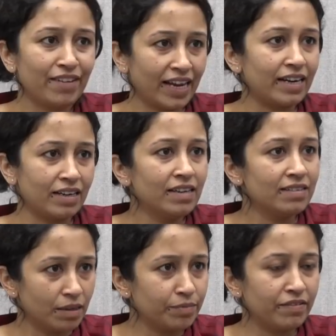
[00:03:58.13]
had
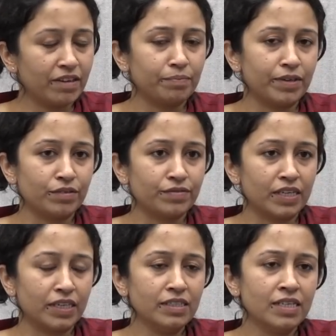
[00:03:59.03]
some development of
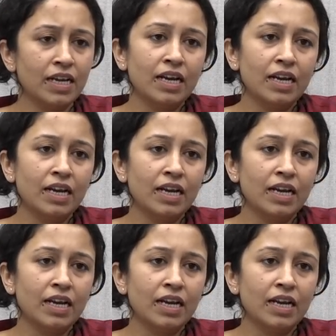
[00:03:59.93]
science